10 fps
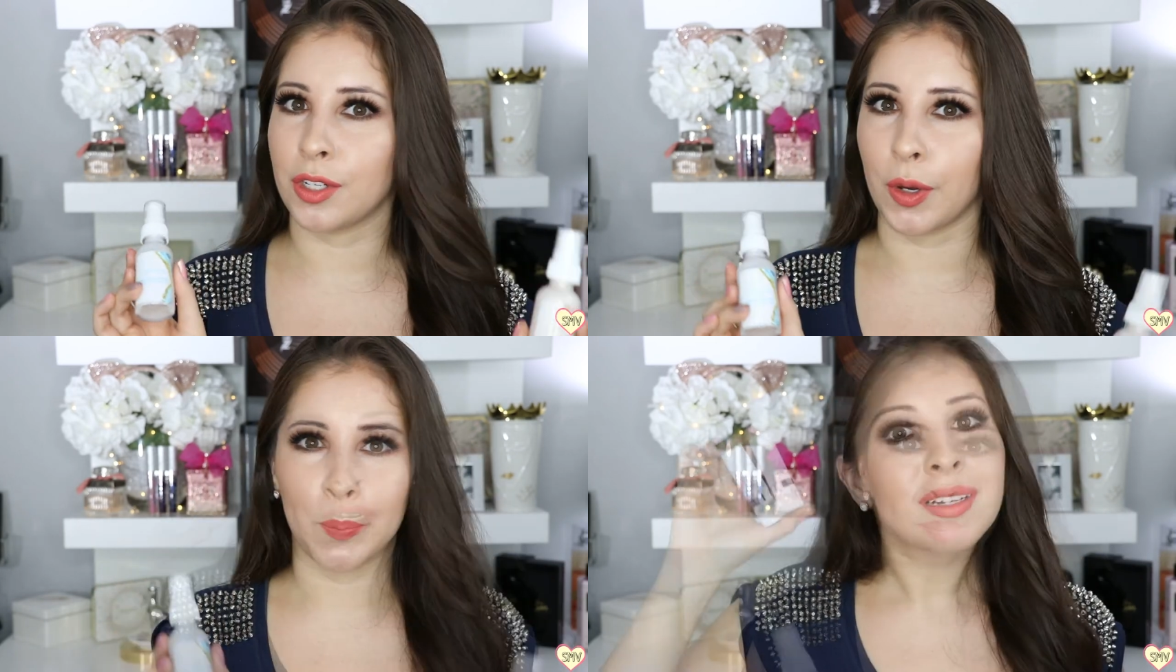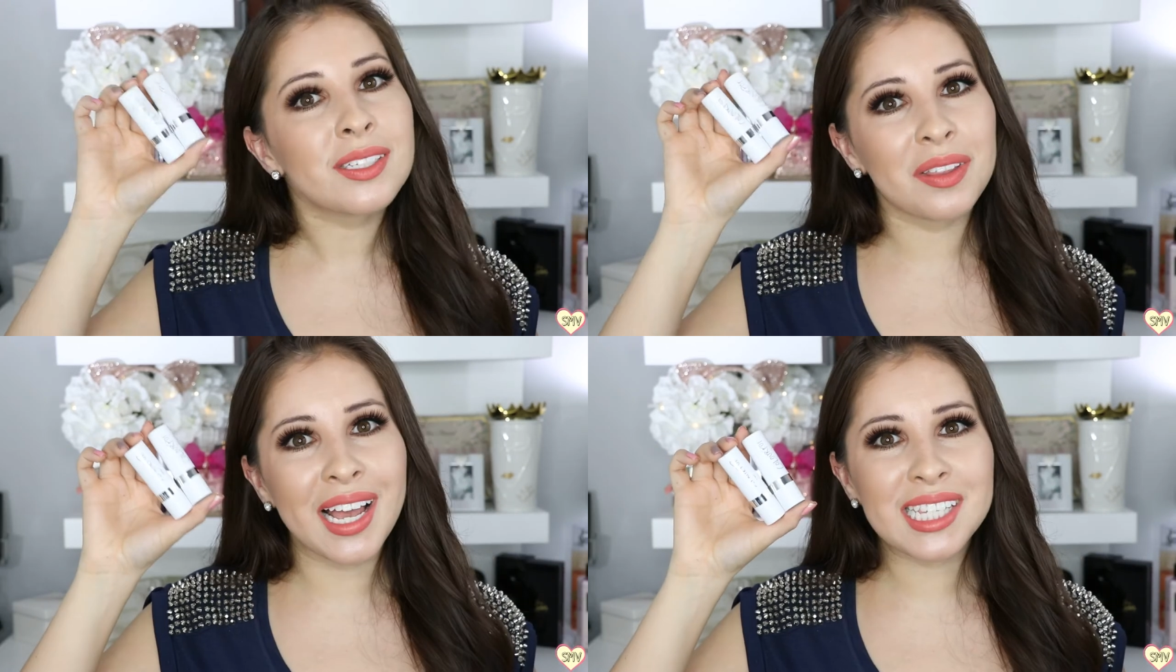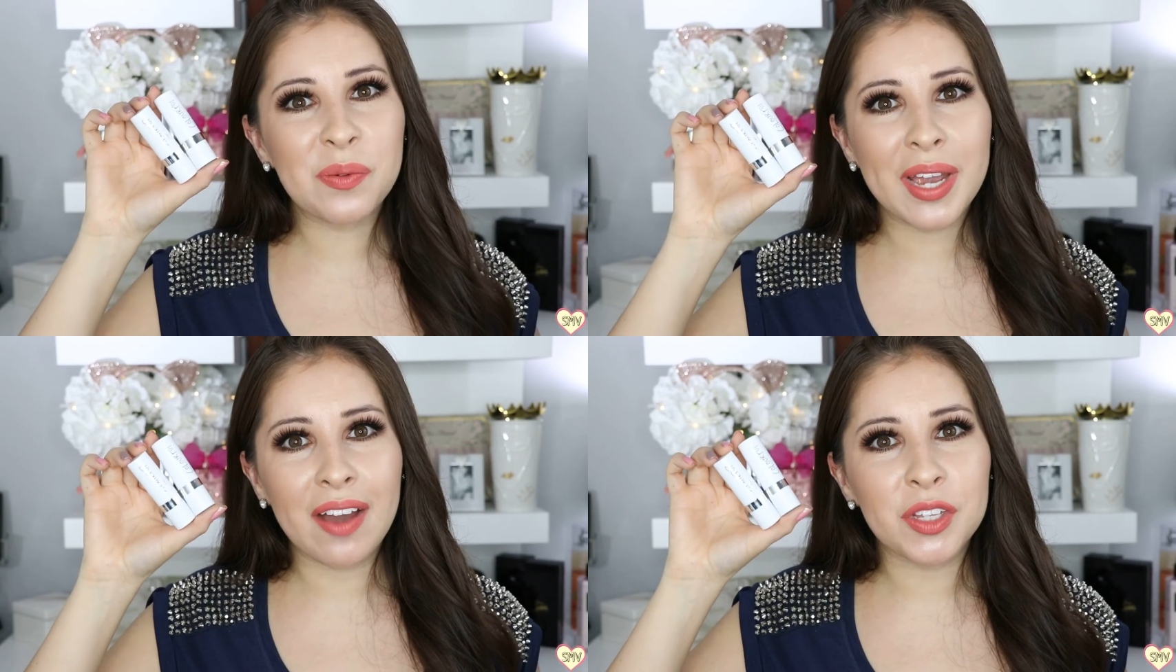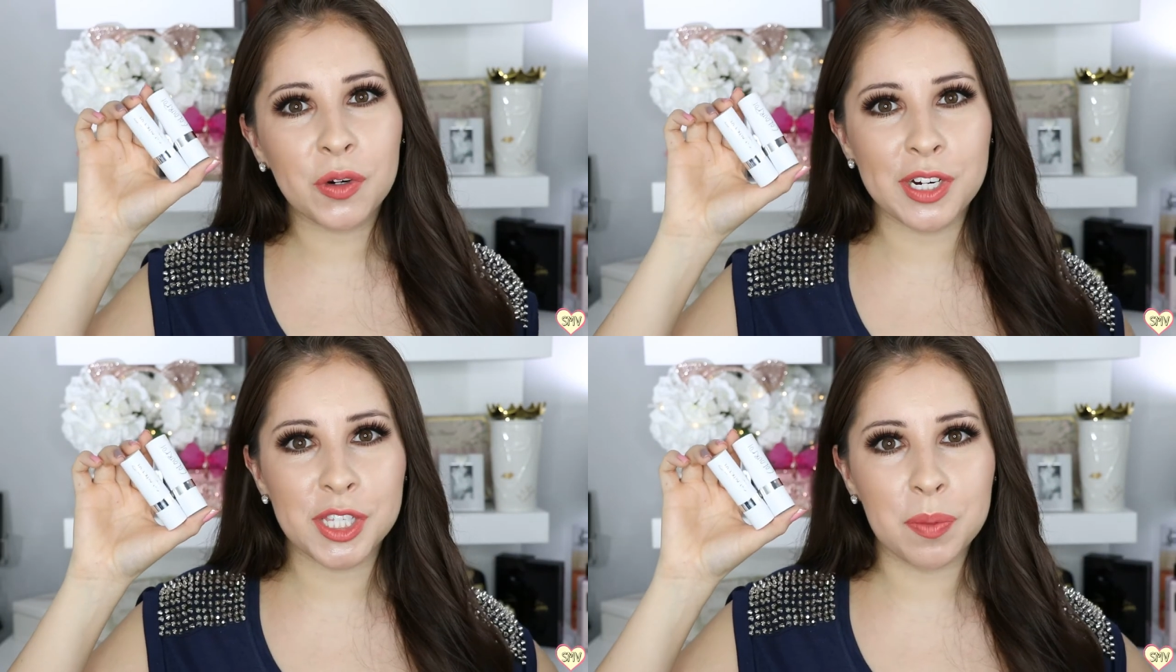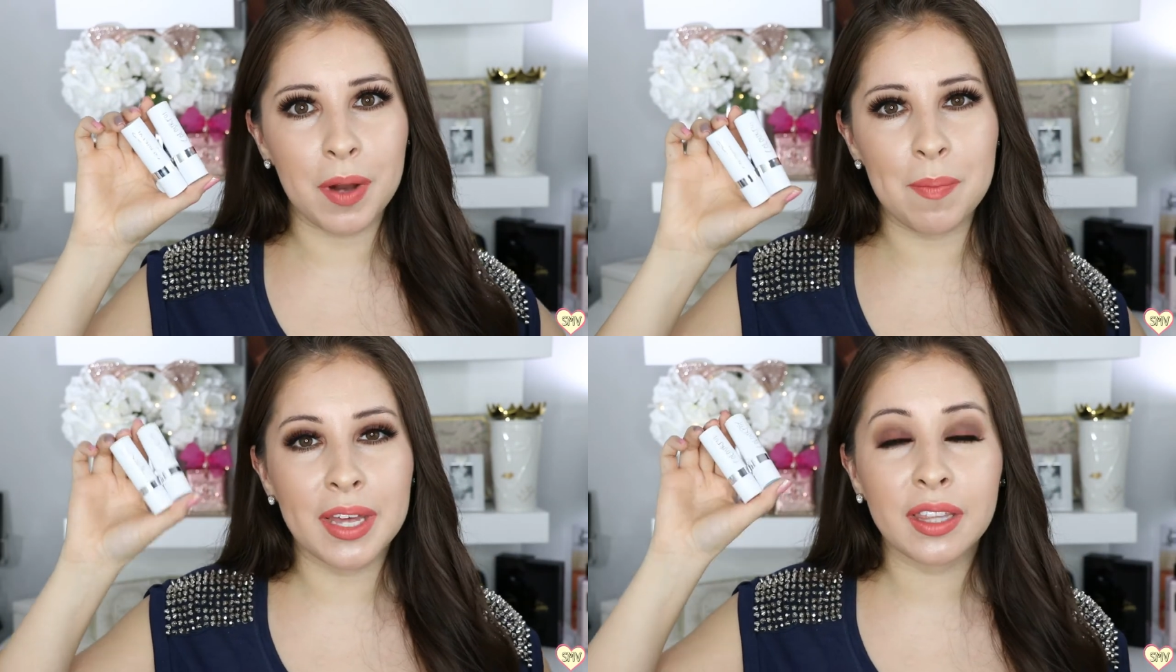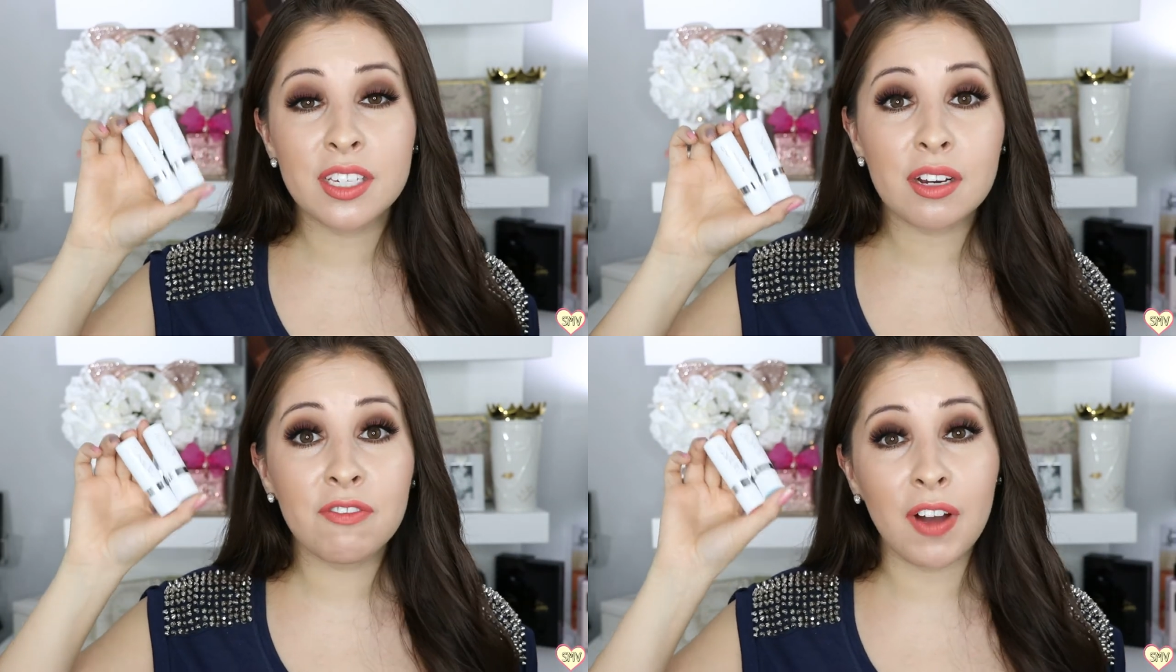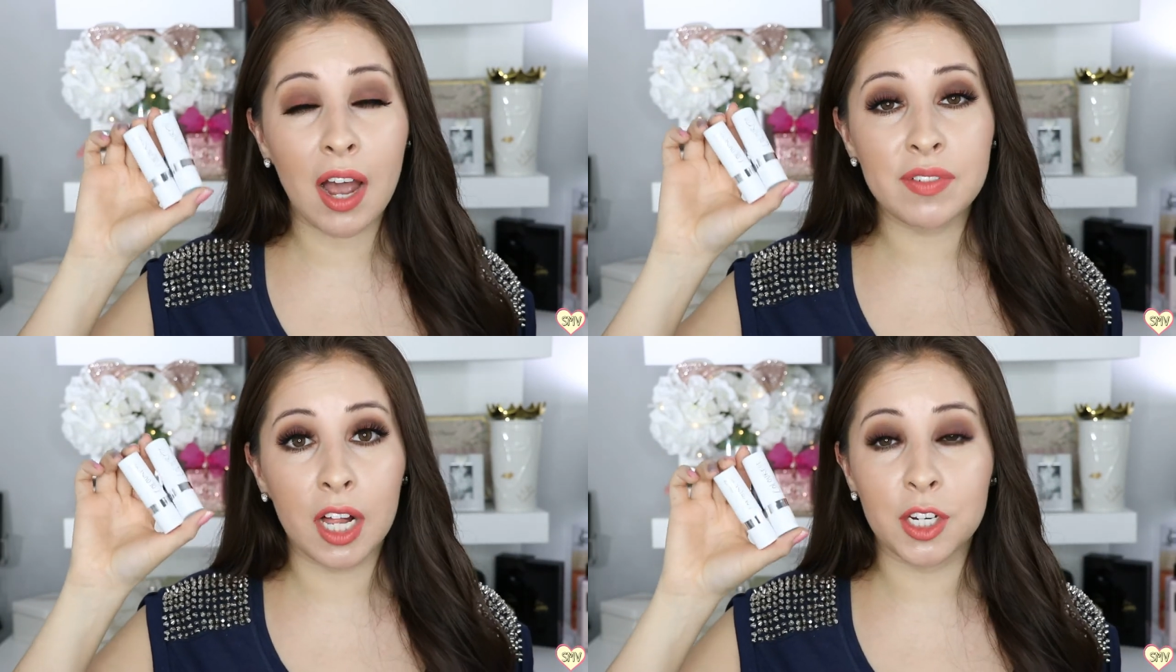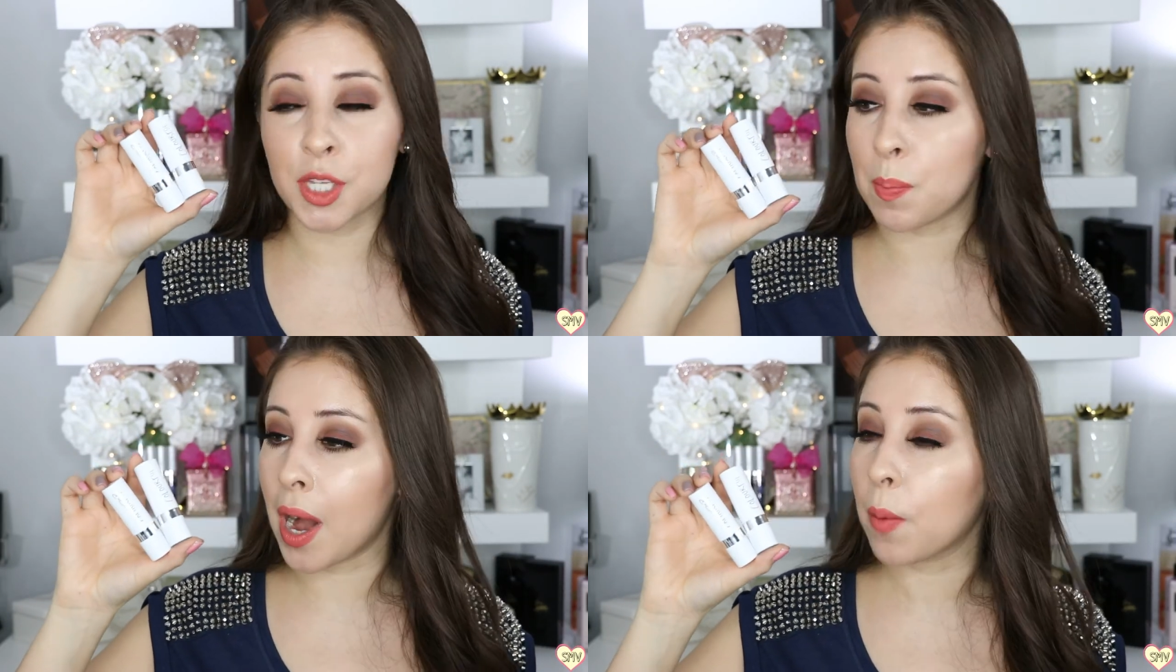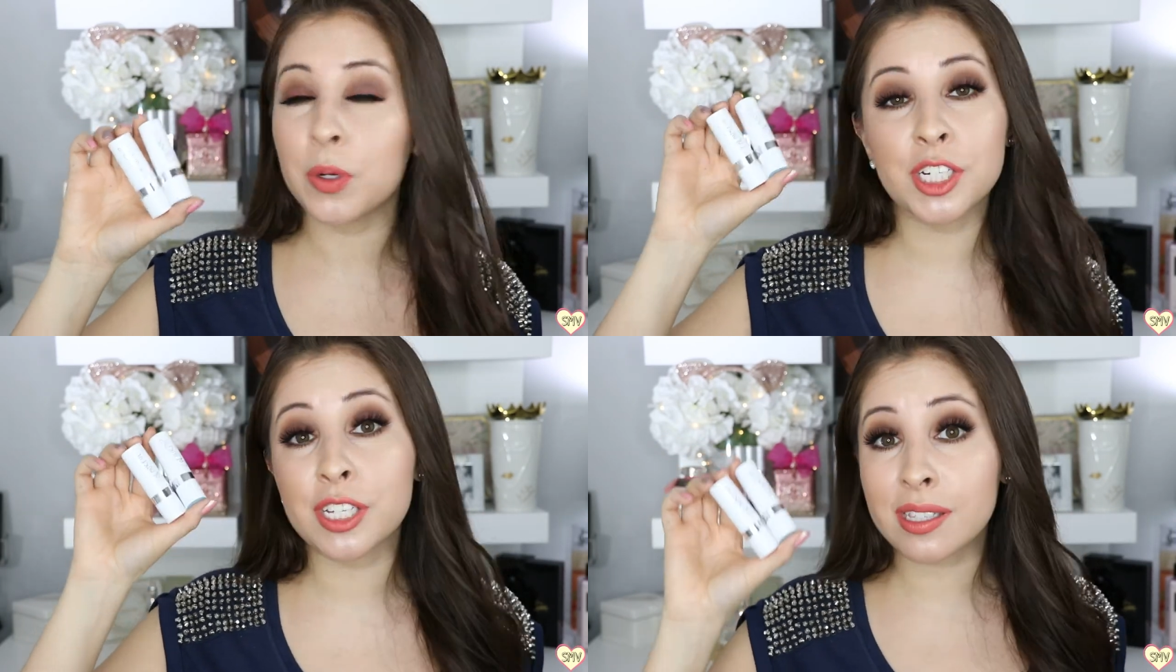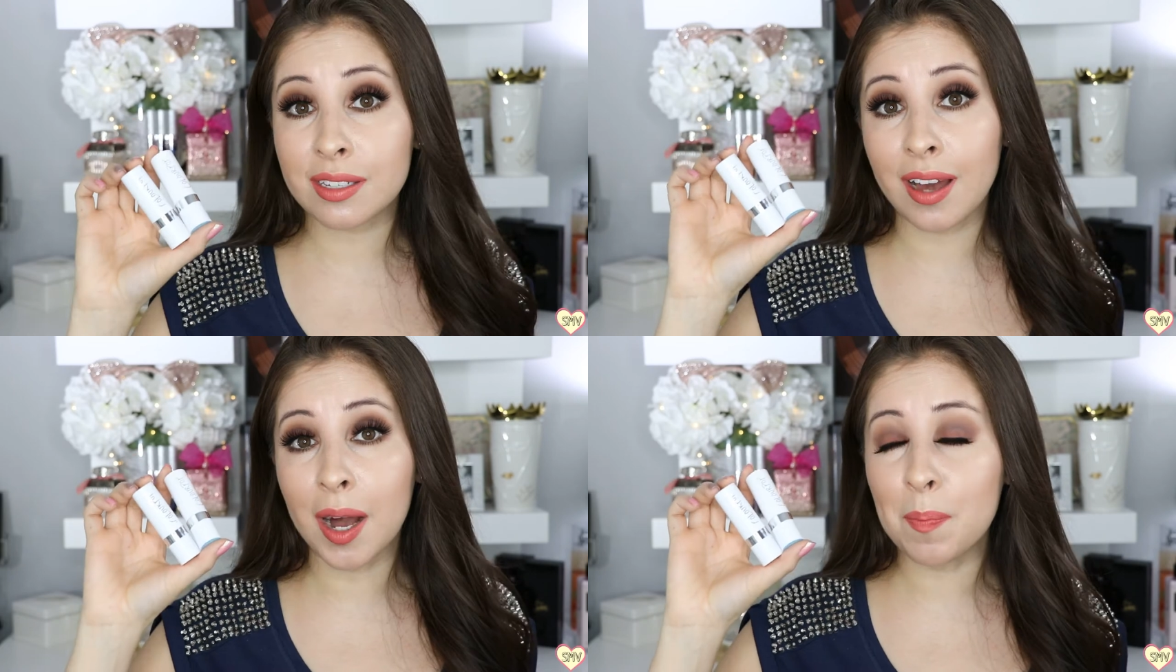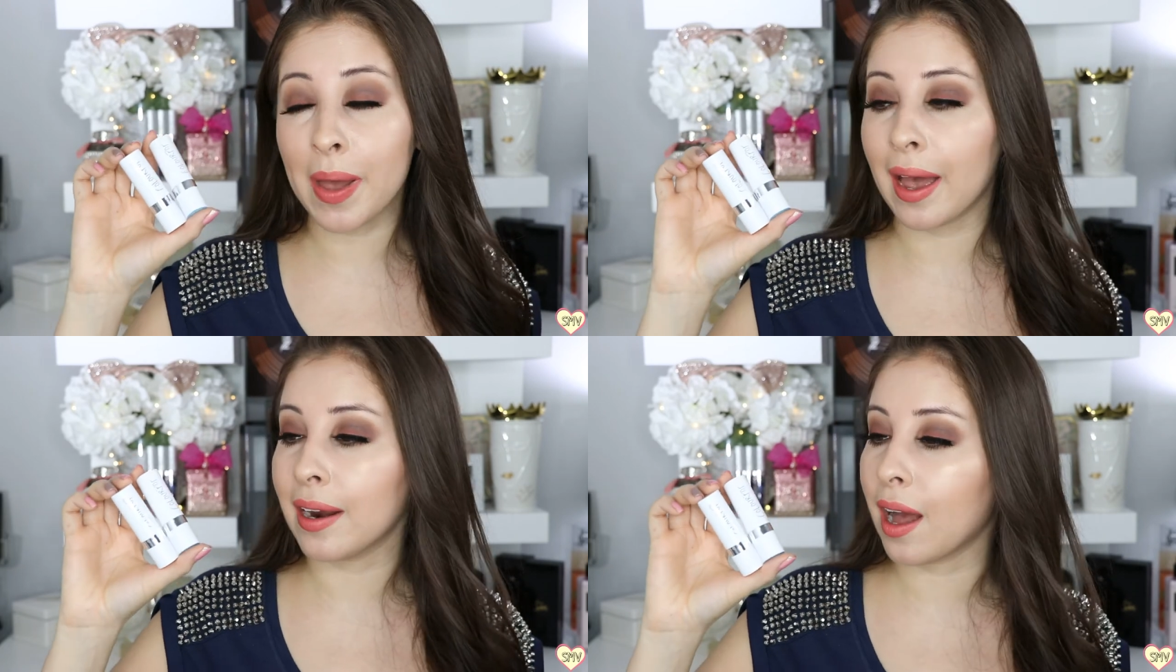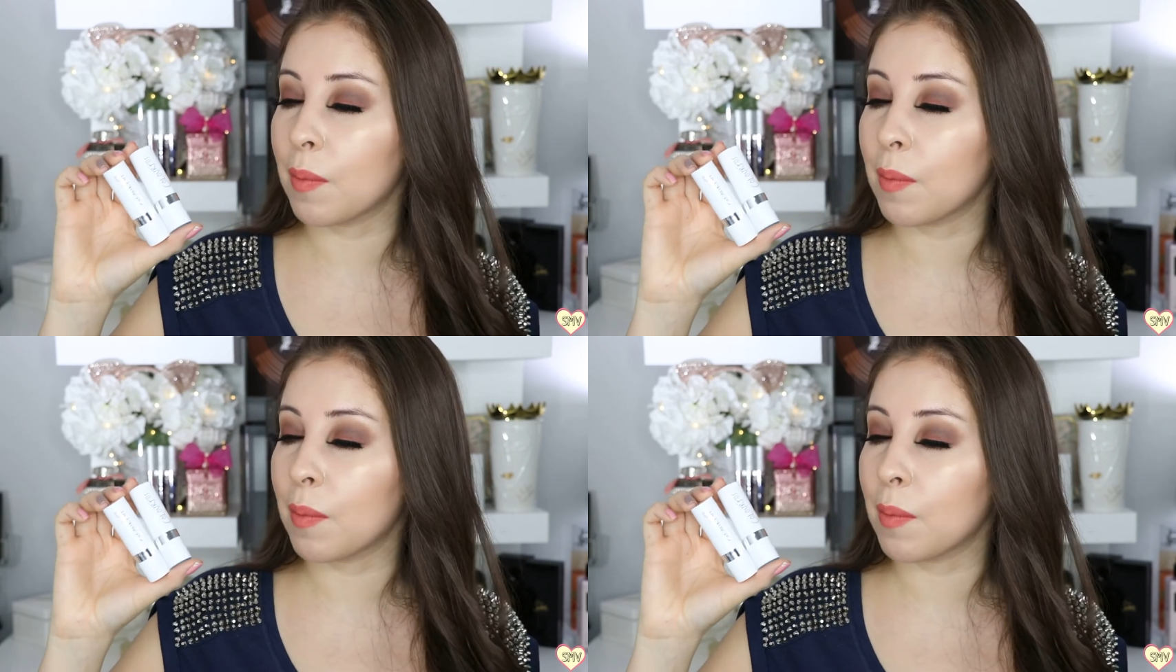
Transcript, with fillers: no. So lastly we have the Crystal Bomb, and these are $5 a pop, which is not bad.